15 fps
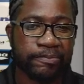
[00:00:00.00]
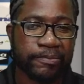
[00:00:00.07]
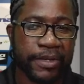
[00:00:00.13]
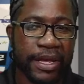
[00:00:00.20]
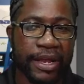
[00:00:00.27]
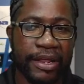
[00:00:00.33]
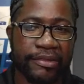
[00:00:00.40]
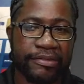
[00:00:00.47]

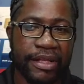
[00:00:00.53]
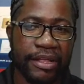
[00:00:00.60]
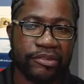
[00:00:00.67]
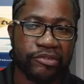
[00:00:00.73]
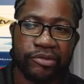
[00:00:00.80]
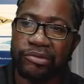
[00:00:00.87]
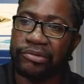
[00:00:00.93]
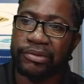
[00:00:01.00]
You
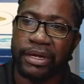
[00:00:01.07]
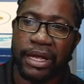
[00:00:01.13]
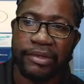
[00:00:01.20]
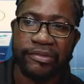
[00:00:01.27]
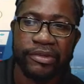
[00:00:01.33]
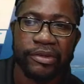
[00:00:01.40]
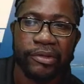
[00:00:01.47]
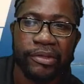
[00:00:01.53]
understand? So I
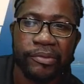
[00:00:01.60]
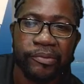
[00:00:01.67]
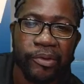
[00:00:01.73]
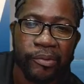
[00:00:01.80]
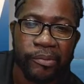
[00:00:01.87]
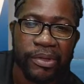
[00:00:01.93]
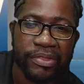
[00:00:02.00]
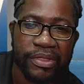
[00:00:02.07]
see nothing
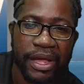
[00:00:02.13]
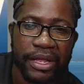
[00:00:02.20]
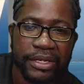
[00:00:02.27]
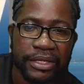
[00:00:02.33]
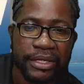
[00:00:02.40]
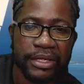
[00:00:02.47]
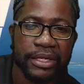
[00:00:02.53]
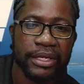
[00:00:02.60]
wrong with
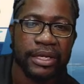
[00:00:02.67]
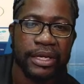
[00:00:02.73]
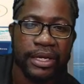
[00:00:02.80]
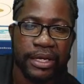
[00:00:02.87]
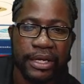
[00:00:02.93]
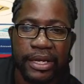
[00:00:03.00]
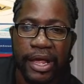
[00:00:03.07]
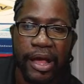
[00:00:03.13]
that.
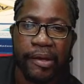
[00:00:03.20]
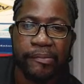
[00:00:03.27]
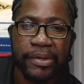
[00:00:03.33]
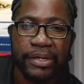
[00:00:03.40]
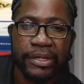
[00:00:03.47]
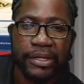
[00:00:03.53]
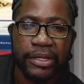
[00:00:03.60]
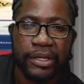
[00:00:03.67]
You know what I
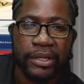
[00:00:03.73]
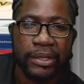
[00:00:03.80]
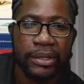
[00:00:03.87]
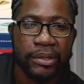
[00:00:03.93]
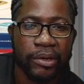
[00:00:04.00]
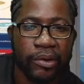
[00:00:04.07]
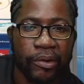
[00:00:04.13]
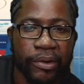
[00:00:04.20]
mean?
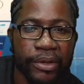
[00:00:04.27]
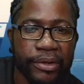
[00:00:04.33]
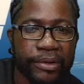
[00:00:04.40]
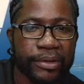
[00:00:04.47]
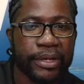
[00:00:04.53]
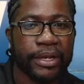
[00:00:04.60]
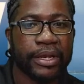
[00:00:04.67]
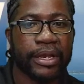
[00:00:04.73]

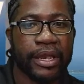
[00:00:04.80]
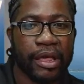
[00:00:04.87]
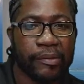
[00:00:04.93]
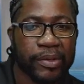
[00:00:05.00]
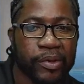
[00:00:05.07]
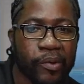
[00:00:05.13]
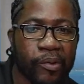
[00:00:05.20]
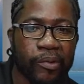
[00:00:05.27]
Although, let
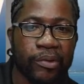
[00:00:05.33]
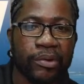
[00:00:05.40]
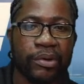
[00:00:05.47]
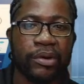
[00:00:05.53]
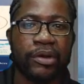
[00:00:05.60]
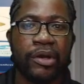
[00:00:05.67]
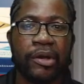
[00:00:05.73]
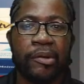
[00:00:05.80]
me go.
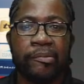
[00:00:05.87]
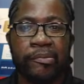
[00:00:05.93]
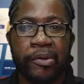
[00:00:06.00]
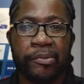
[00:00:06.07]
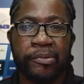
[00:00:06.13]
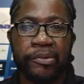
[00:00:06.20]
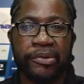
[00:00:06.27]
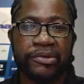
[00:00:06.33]

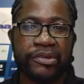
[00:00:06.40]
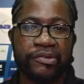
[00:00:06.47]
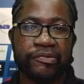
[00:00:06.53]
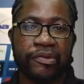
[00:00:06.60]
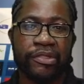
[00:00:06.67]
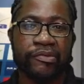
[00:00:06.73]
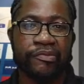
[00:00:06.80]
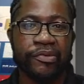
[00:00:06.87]
Preparation
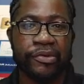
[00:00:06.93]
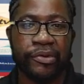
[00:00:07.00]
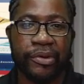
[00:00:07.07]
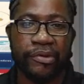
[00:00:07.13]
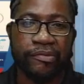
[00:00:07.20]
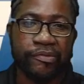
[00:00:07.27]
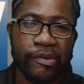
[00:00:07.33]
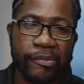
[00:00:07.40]
for the
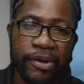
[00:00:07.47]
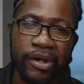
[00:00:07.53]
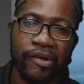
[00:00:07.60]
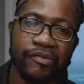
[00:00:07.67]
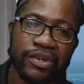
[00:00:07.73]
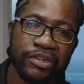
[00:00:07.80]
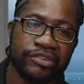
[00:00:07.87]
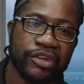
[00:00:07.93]
funeral of former
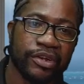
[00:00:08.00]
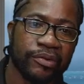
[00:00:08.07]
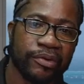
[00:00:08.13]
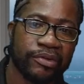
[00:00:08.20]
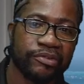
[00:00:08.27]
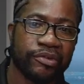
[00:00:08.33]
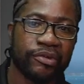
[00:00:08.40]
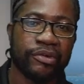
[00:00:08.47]
Governor
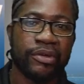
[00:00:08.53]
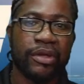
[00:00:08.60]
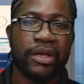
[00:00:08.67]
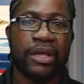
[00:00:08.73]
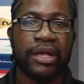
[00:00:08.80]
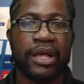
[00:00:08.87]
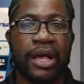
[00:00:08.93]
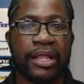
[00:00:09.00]
General, so
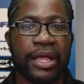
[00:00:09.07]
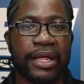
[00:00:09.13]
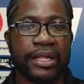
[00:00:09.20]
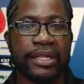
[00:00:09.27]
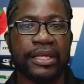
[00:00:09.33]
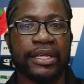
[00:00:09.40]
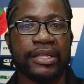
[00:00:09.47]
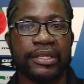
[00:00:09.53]
Carlyle
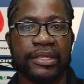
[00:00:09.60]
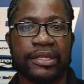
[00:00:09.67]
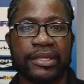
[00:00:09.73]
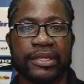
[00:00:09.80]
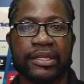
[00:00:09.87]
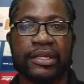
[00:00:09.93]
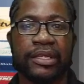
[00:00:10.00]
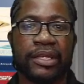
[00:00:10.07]
Glean,
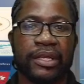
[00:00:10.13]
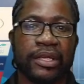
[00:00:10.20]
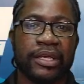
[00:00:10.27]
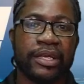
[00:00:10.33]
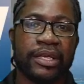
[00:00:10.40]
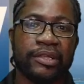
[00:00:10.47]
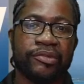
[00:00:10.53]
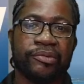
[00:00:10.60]

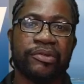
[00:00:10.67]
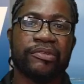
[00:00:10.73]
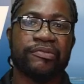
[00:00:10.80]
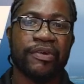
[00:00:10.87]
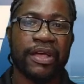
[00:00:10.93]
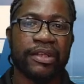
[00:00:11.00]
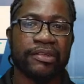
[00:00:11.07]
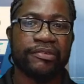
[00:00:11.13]
into its
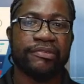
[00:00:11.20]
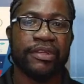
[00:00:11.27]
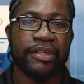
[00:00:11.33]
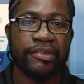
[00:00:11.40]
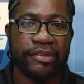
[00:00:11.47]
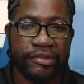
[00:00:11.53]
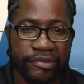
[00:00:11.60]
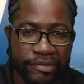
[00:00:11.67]
final
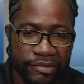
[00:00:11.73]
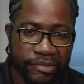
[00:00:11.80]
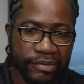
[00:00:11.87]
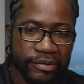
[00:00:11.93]
stages.